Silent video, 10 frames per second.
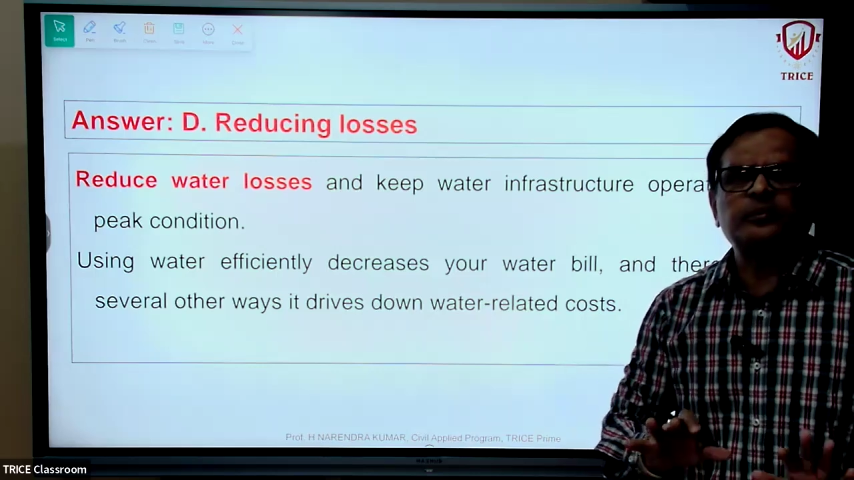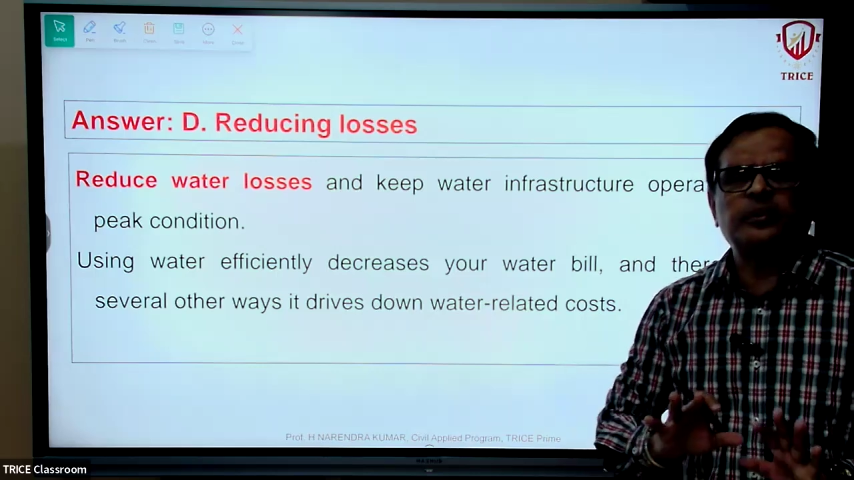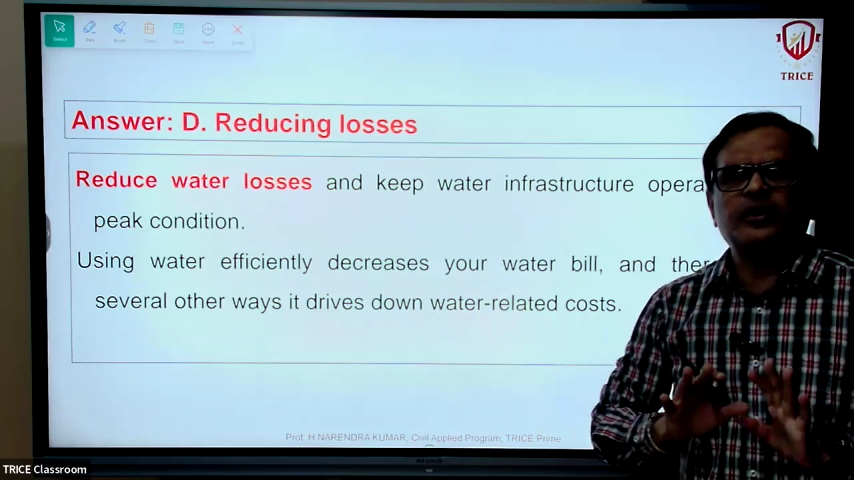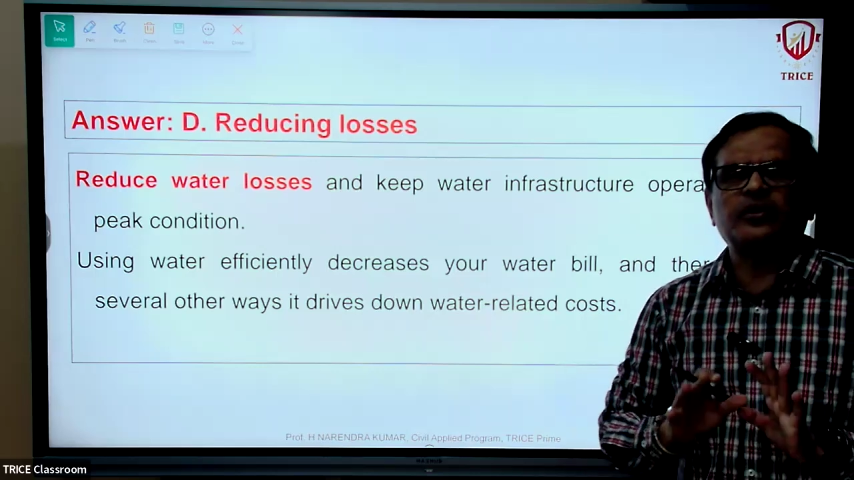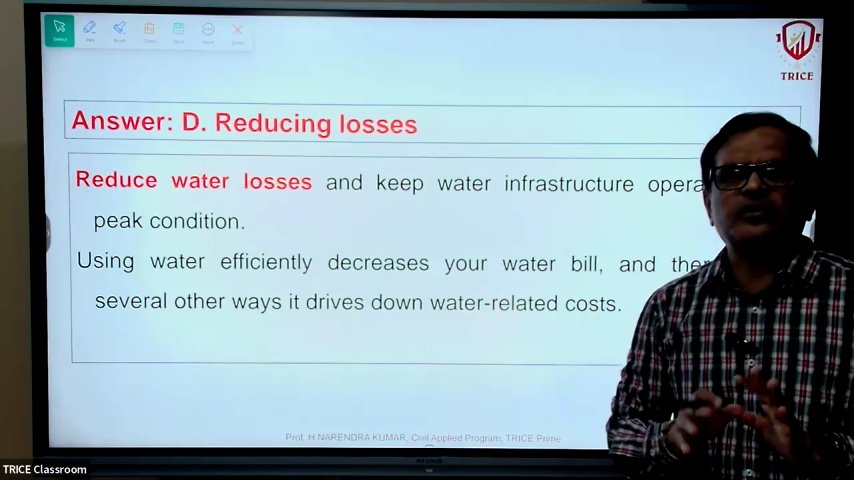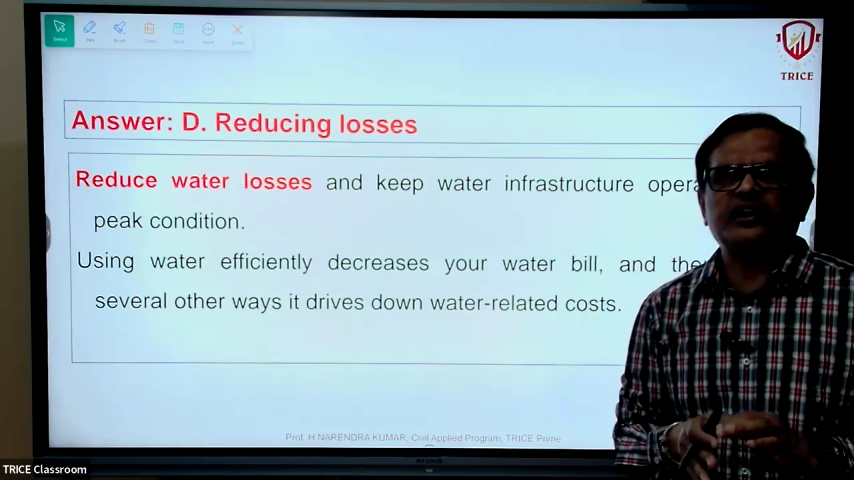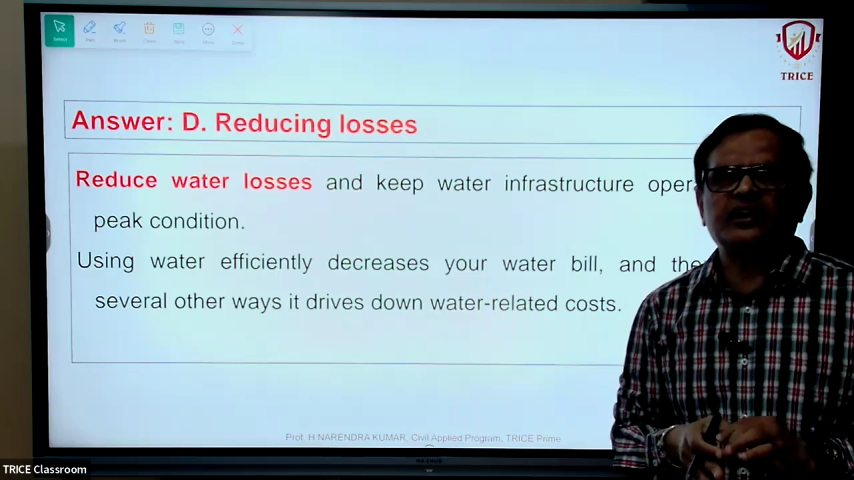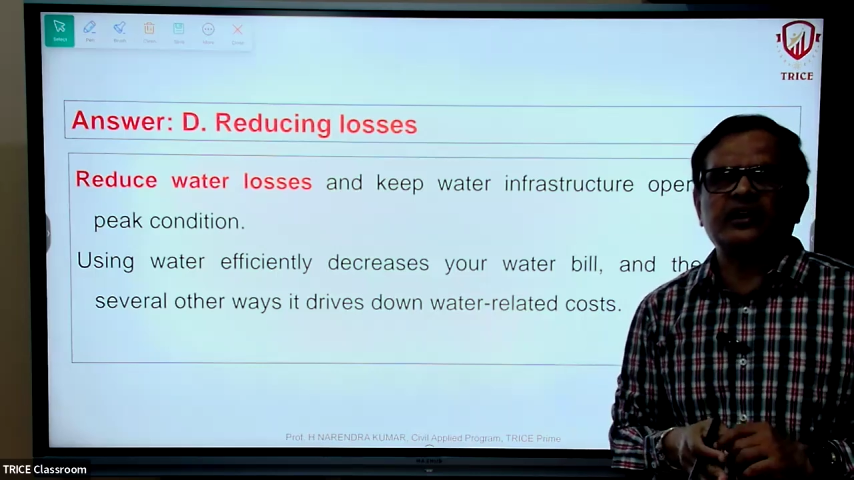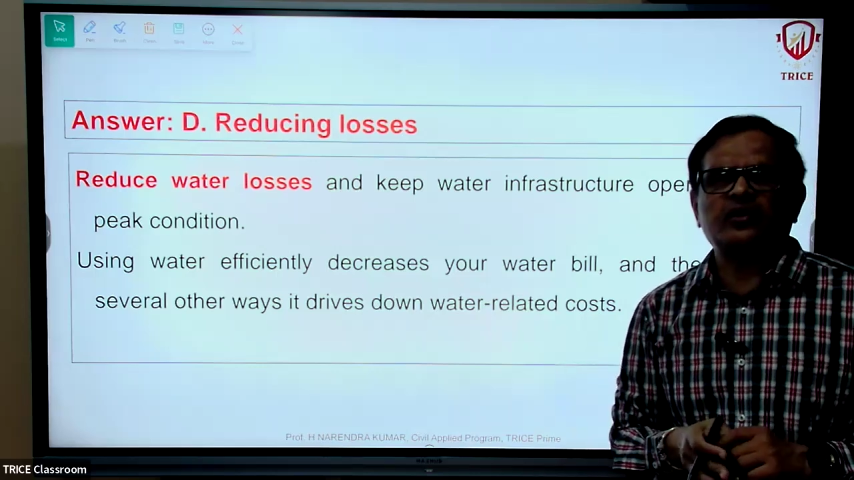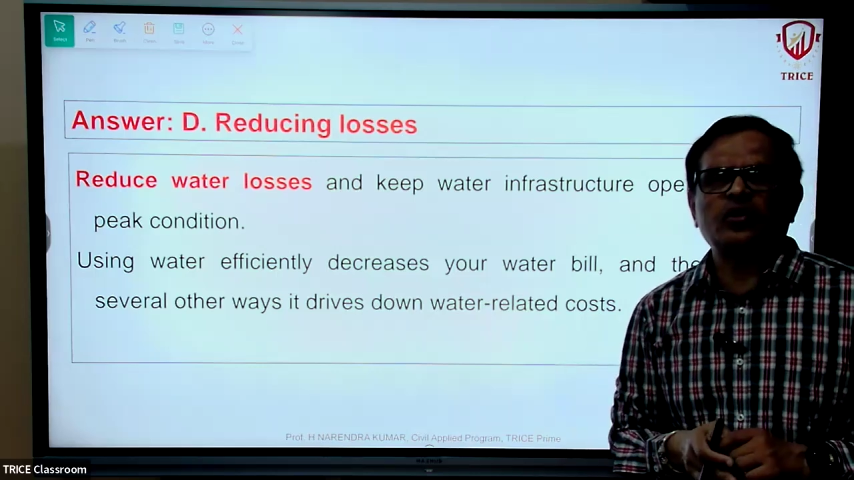below
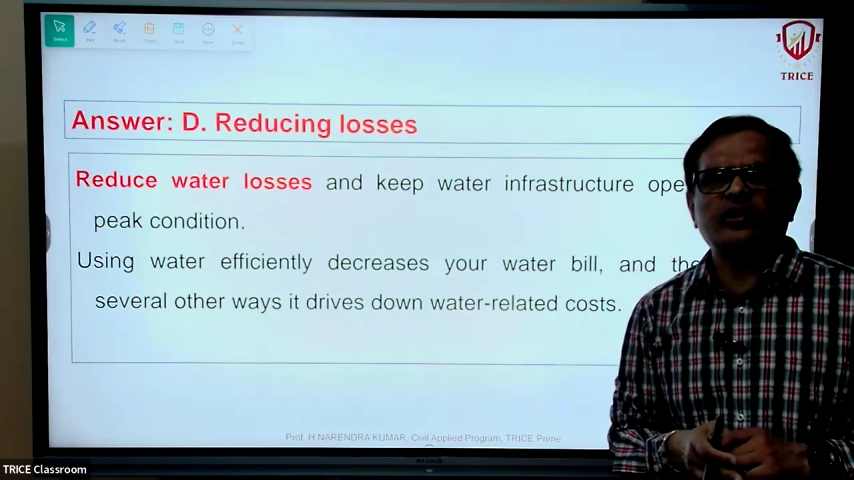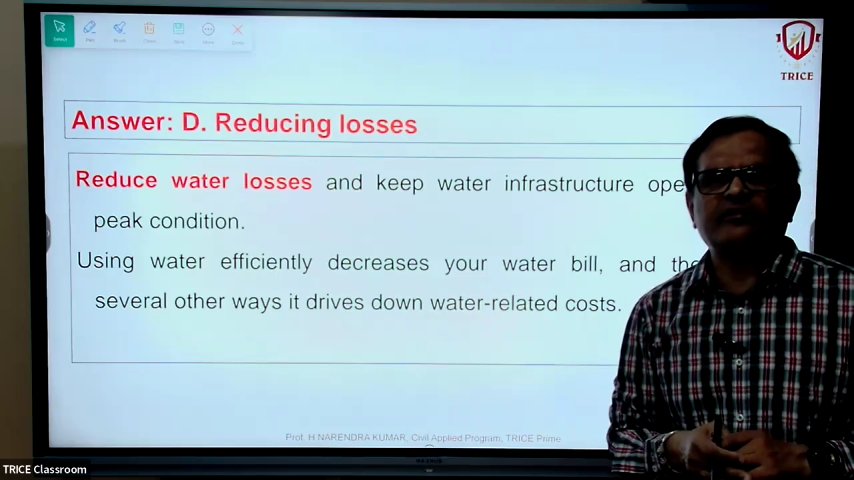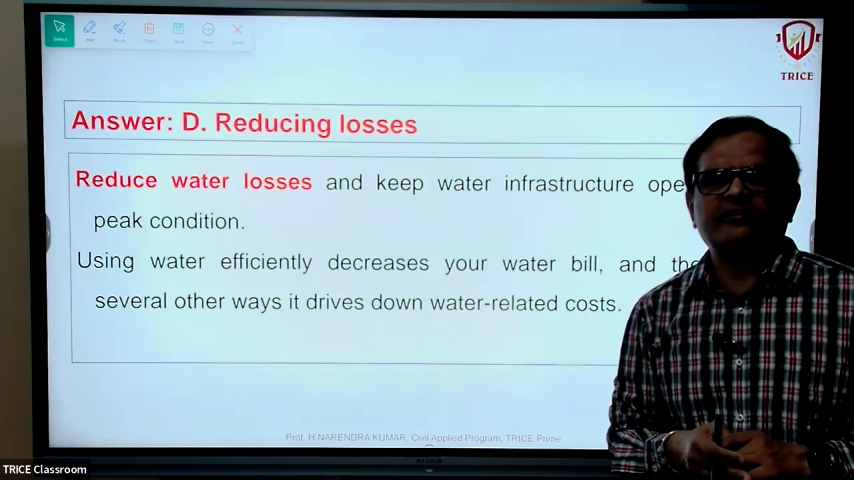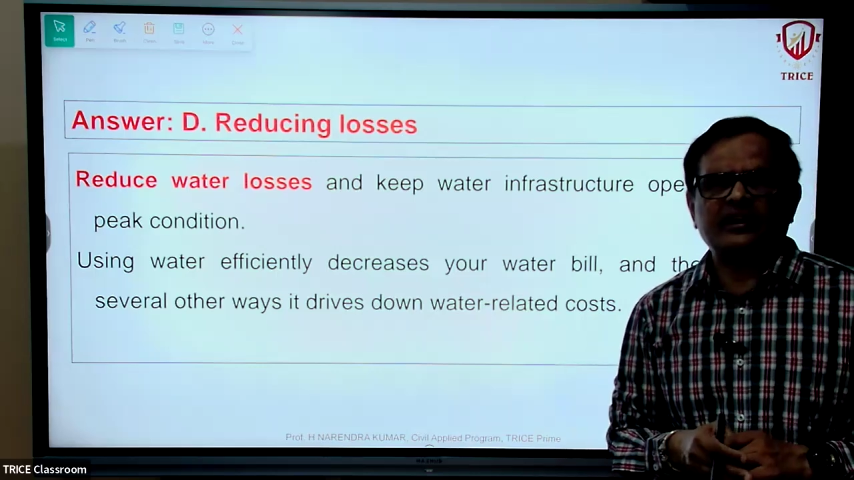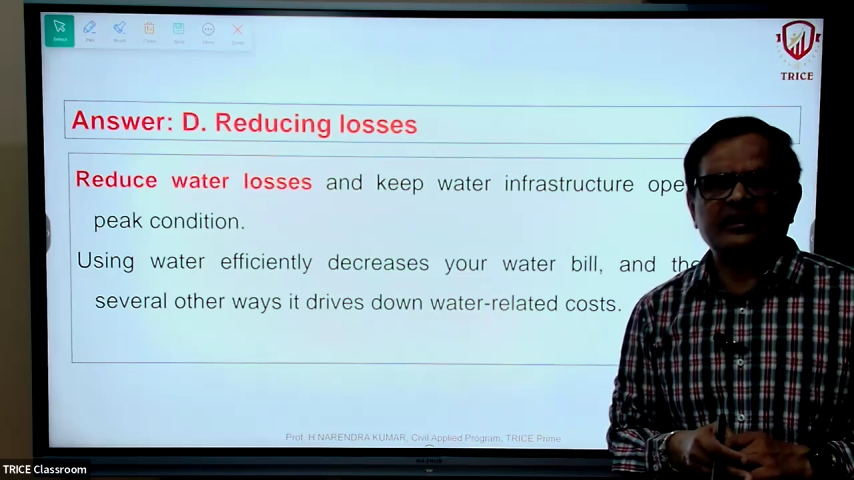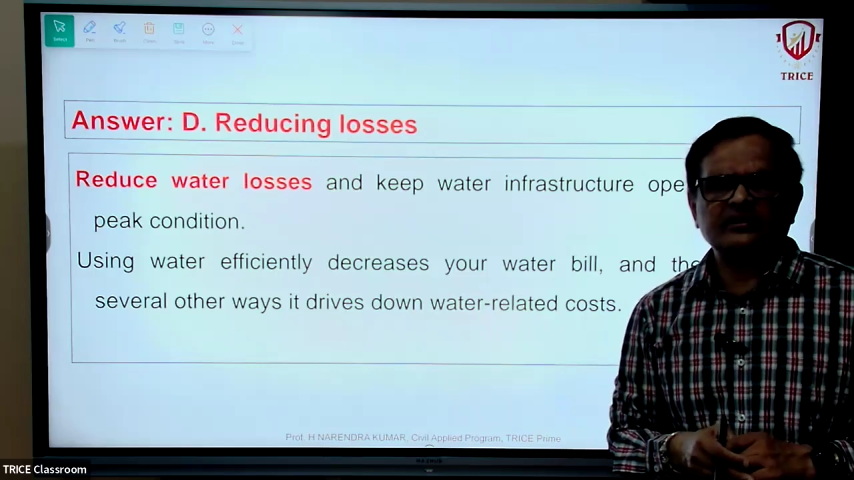the road level.